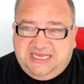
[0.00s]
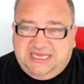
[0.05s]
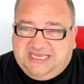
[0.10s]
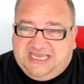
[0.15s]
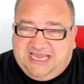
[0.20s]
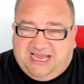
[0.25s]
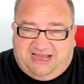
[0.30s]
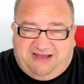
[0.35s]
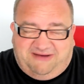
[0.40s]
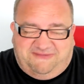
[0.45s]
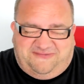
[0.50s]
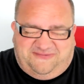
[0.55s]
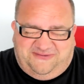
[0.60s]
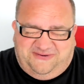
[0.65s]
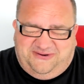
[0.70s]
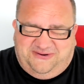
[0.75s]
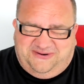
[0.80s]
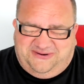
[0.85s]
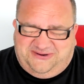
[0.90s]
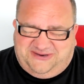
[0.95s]

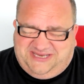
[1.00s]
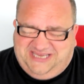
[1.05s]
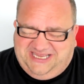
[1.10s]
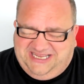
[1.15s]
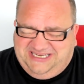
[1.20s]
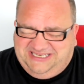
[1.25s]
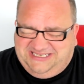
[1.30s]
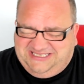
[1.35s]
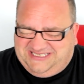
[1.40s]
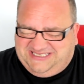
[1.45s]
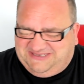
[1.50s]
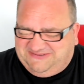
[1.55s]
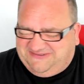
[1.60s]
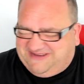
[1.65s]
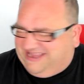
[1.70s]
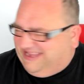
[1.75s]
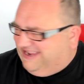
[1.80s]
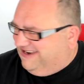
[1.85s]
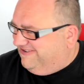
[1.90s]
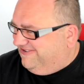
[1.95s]
You can't fucking
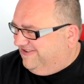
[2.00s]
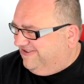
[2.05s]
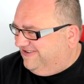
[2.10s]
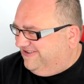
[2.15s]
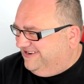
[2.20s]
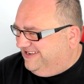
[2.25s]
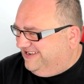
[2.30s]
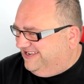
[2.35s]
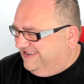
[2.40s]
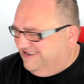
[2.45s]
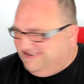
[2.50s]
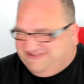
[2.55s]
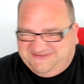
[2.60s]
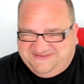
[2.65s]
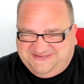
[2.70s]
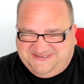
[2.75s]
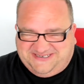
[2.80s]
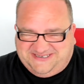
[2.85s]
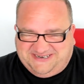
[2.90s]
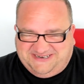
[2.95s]
swear on
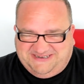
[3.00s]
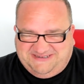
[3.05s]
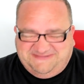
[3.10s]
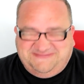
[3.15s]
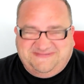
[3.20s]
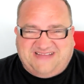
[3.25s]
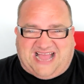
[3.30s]
YouTube.